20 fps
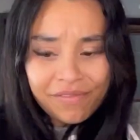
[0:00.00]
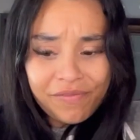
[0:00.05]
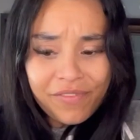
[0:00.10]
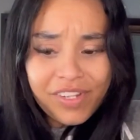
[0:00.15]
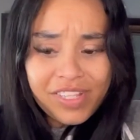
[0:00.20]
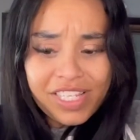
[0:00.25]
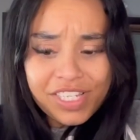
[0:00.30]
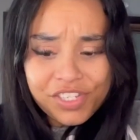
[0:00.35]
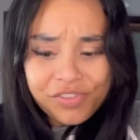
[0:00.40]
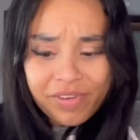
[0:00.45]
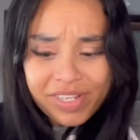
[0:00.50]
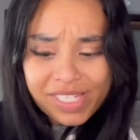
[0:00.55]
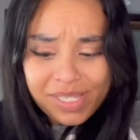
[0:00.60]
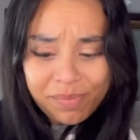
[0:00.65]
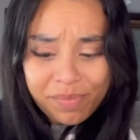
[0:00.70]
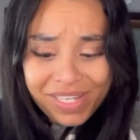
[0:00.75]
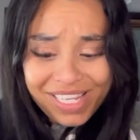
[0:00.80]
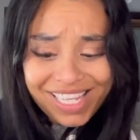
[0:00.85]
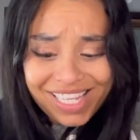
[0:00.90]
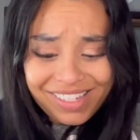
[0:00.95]
For this
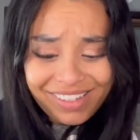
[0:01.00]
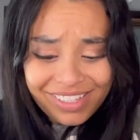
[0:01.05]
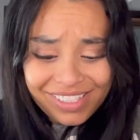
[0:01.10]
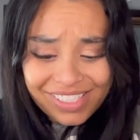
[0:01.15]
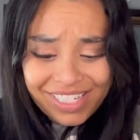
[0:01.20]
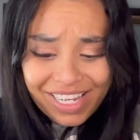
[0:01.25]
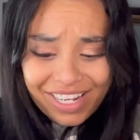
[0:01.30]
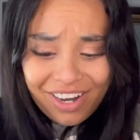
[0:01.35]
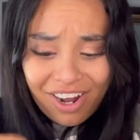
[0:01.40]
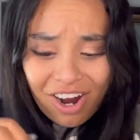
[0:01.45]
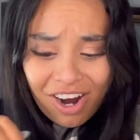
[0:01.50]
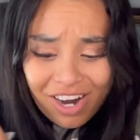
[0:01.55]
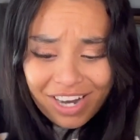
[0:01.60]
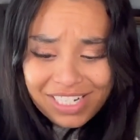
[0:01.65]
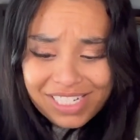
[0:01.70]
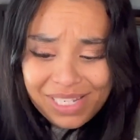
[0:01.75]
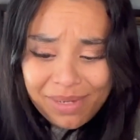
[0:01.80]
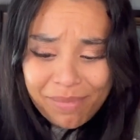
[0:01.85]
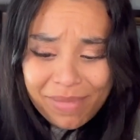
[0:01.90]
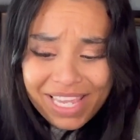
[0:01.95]
recipe, it looks kind of
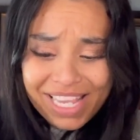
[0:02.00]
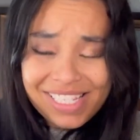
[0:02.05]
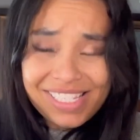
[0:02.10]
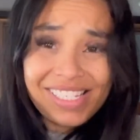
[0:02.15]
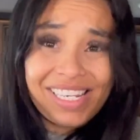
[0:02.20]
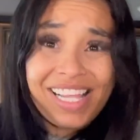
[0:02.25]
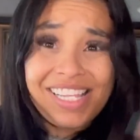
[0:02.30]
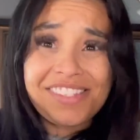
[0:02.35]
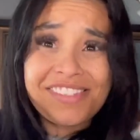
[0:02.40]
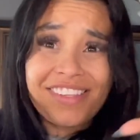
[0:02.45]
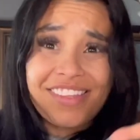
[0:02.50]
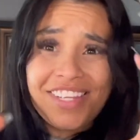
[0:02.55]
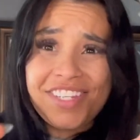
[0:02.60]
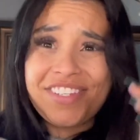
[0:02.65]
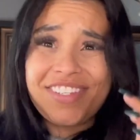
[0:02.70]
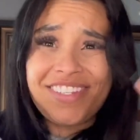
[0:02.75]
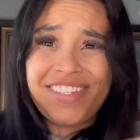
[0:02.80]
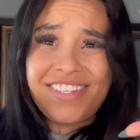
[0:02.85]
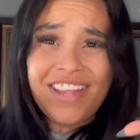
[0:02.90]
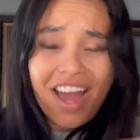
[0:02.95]
hard to mix, and I saw they
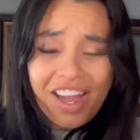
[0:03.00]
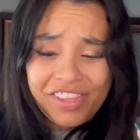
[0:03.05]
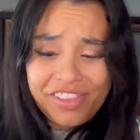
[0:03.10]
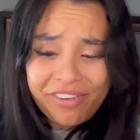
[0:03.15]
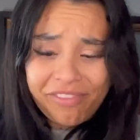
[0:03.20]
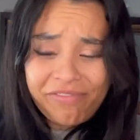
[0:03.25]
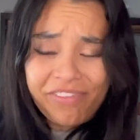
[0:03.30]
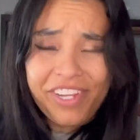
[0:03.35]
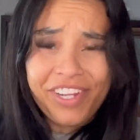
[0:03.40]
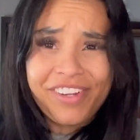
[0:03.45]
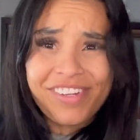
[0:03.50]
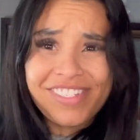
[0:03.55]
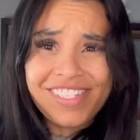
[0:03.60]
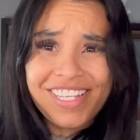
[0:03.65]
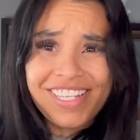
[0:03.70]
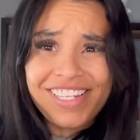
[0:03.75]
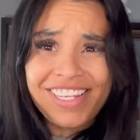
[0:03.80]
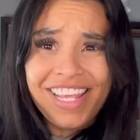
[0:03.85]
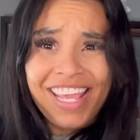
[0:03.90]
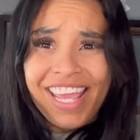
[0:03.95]
just dug their fingers
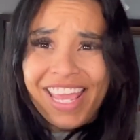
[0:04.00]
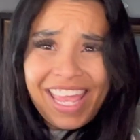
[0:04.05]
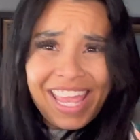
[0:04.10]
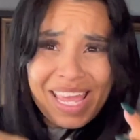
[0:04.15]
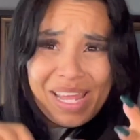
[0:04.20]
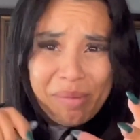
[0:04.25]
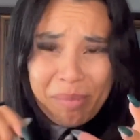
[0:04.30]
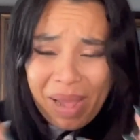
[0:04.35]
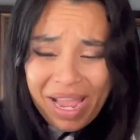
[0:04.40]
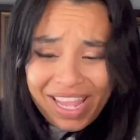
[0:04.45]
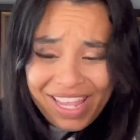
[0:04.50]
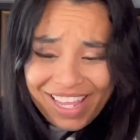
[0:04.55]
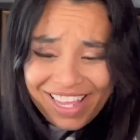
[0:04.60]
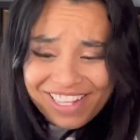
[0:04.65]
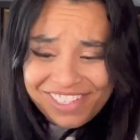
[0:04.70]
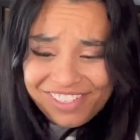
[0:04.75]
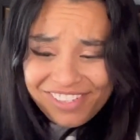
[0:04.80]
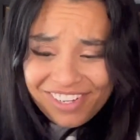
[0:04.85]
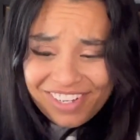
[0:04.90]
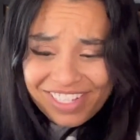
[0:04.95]
in, and my
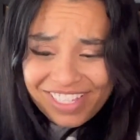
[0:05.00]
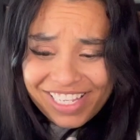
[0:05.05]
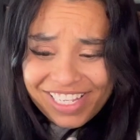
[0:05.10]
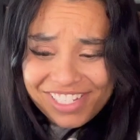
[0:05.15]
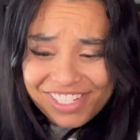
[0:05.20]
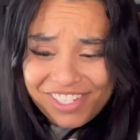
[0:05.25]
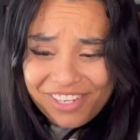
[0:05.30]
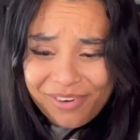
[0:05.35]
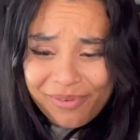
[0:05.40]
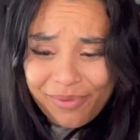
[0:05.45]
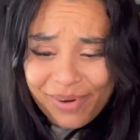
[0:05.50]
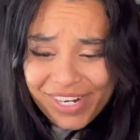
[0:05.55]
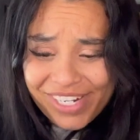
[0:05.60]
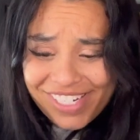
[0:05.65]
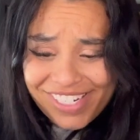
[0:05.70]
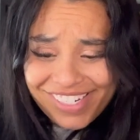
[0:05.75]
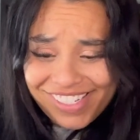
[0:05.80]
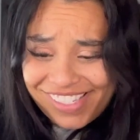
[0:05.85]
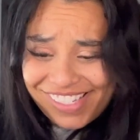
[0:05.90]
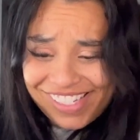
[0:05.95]
hands are clean, so we're
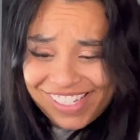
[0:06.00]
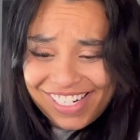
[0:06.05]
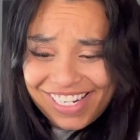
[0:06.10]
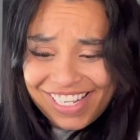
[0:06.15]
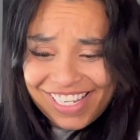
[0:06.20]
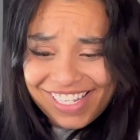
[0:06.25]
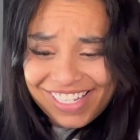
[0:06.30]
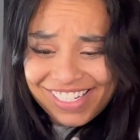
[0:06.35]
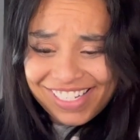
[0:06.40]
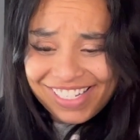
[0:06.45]
just gonna